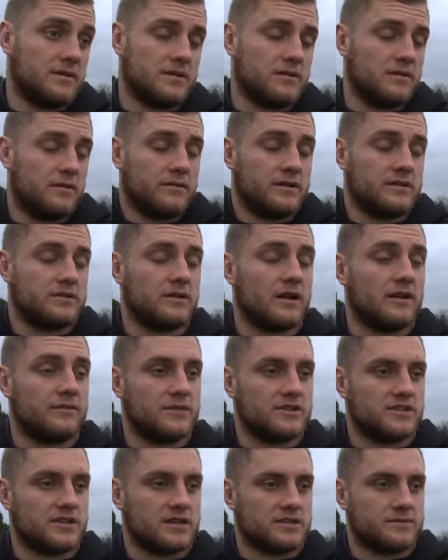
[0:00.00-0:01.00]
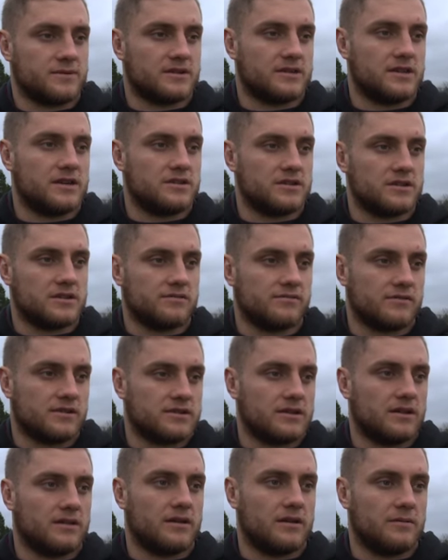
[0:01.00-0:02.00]
you know, they don't have much expectations for
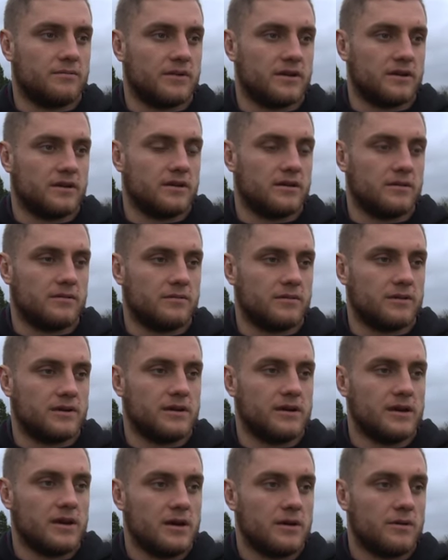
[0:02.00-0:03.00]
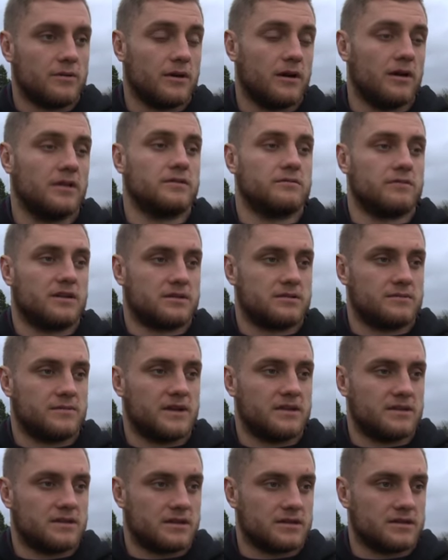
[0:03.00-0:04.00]
us out there. But you know, we're we're not
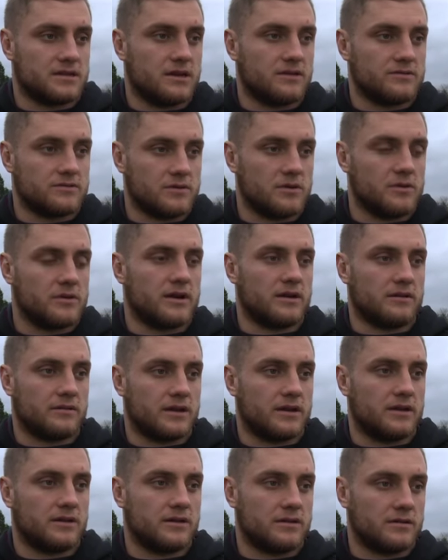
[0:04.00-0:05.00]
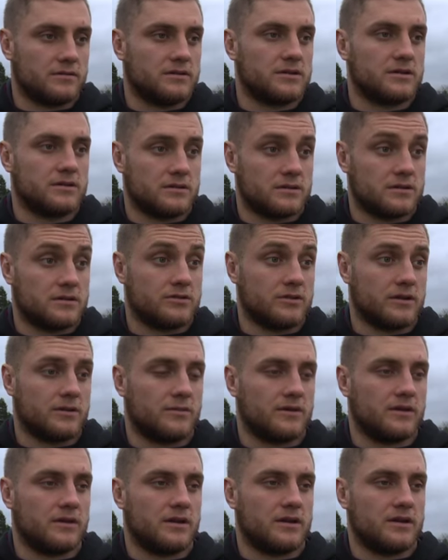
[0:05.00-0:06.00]
underestimating ourselves. We're going out there, you know, to, to try
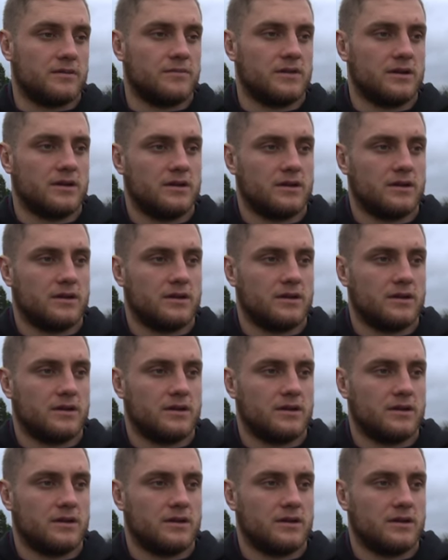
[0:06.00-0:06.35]
and win the game.